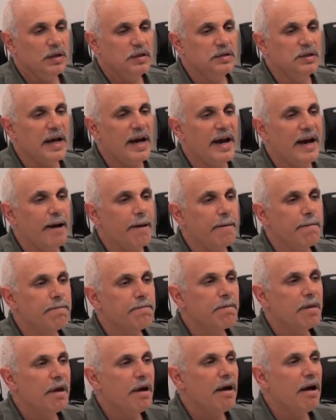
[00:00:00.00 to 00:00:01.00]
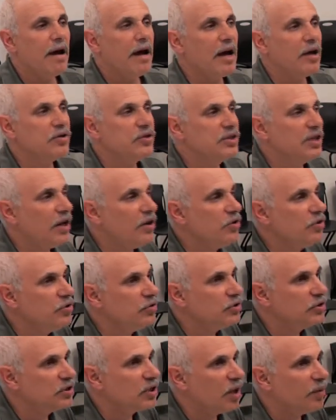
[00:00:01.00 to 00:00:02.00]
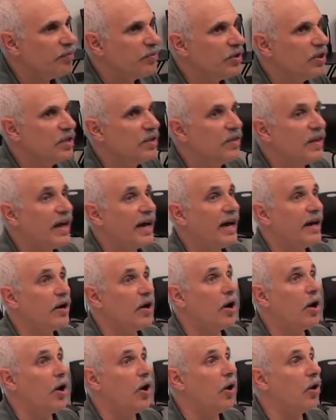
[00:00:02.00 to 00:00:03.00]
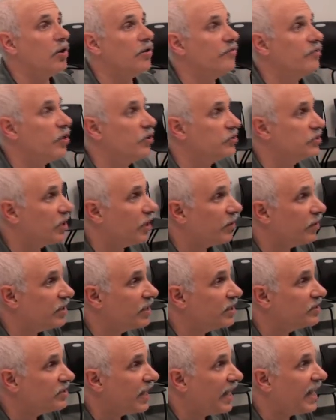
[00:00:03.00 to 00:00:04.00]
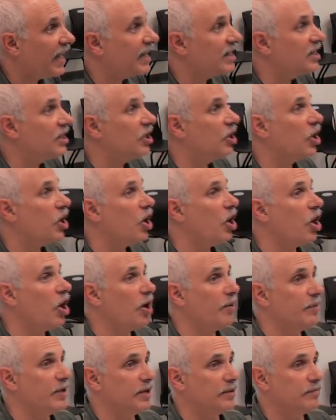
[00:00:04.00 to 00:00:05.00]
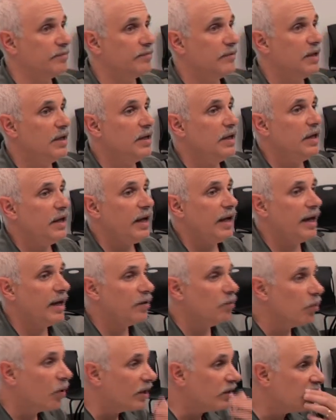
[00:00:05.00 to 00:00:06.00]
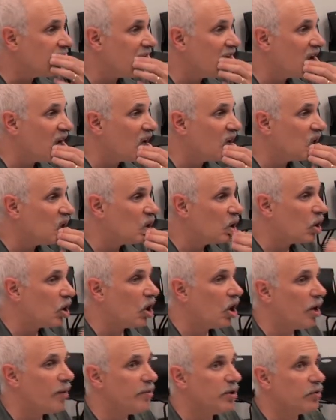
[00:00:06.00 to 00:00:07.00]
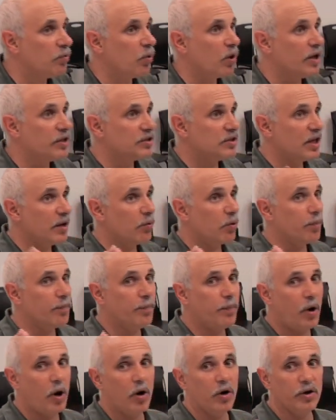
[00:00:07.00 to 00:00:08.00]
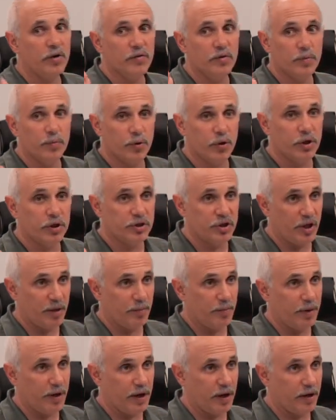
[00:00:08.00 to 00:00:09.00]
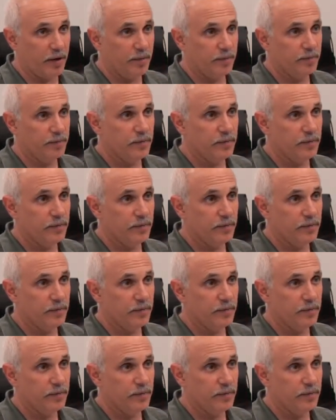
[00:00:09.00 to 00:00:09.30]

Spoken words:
Now, I'll tell you something that all of those areas had in common. And what they had in common was they were part of the British Empire.